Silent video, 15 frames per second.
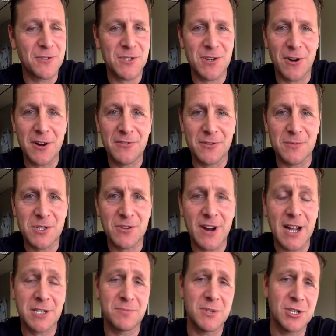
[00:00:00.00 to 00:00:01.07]
you're starting from
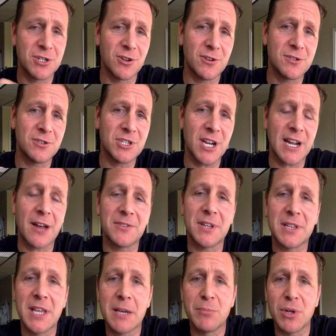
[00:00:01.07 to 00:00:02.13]
scratch, be sure to check out the
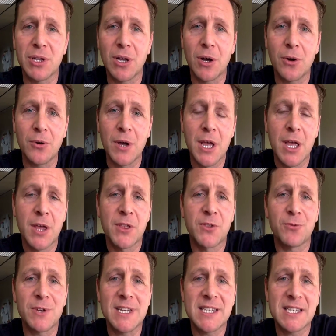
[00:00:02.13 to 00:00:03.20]
link below,
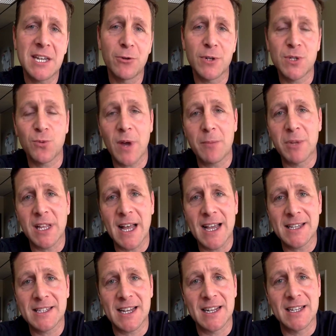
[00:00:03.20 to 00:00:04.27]

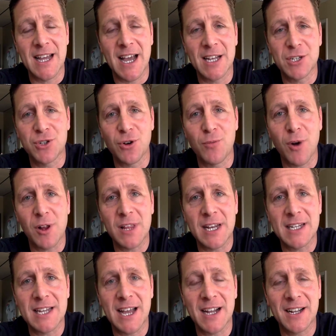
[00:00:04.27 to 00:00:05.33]

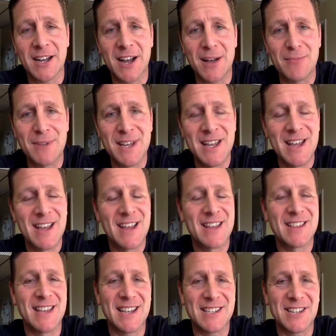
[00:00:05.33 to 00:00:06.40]
3secretswebclass.joebarletta.com.
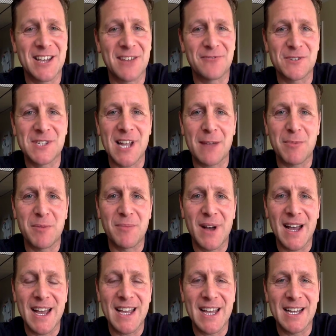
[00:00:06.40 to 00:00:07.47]
Thanks again for stopping
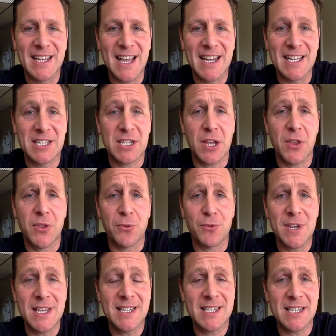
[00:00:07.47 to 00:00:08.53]
by. Again, it's
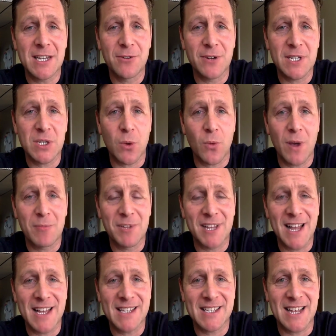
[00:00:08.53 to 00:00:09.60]

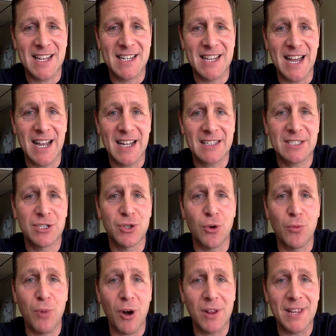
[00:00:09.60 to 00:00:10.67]

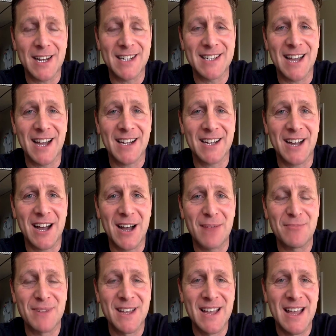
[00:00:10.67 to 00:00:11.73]

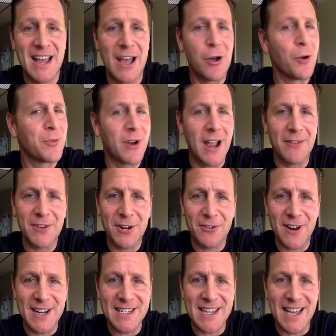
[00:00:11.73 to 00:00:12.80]
3secretswebclass.joebarletta.com. I hope you're having a
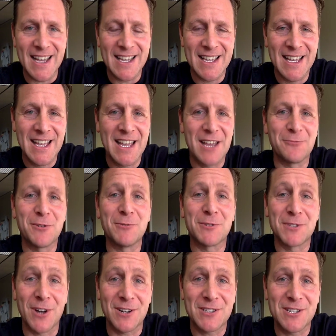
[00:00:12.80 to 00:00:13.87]
great day, and we will
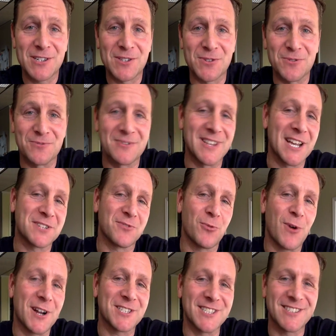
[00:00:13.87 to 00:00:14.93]
talk to you soon. Thanks for
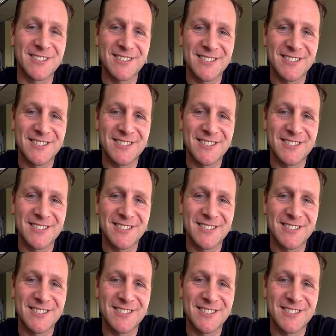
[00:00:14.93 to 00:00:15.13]
watching.